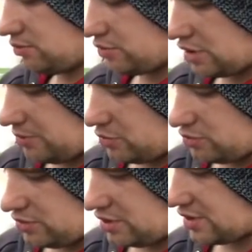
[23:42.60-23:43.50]
which I'll be
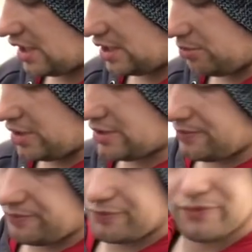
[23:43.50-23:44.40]
using this Stanley blade,
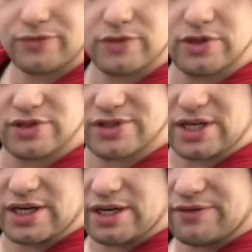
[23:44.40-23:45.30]

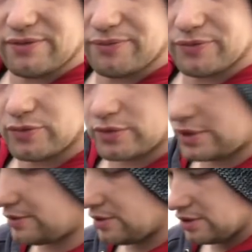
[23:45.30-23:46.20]
Stanley knife,
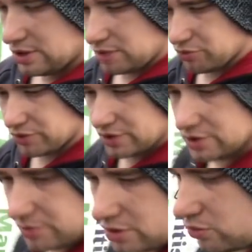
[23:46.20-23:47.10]
okay. I'll bring things a bit